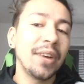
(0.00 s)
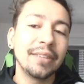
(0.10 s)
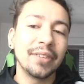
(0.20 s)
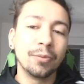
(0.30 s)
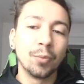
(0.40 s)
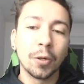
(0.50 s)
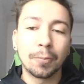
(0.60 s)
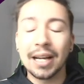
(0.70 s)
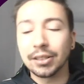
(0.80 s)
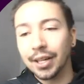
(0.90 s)
of faith in
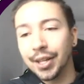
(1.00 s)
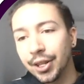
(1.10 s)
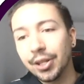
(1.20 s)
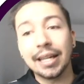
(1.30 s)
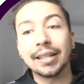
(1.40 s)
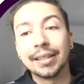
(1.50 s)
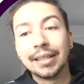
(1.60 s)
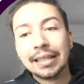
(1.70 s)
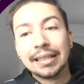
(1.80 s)
Ward-Prowse, and I think,